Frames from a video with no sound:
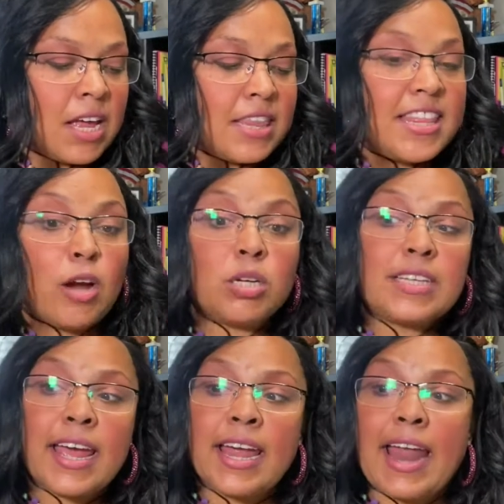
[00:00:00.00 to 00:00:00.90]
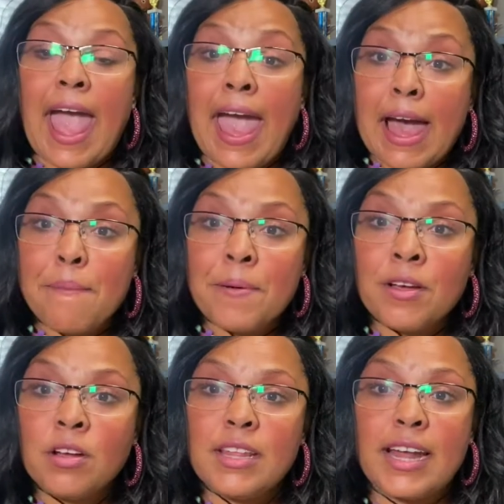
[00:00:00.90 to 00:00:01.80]
There's an app
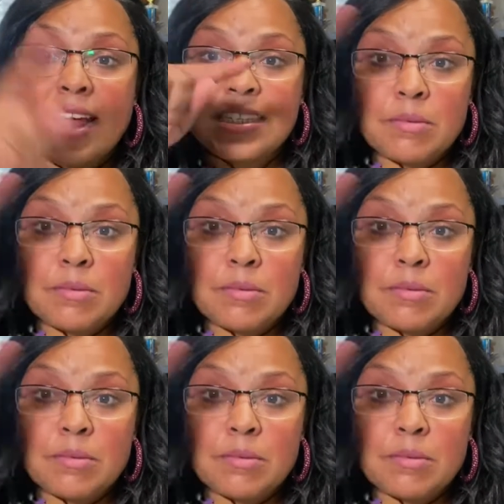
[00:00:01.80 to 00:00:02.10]
that has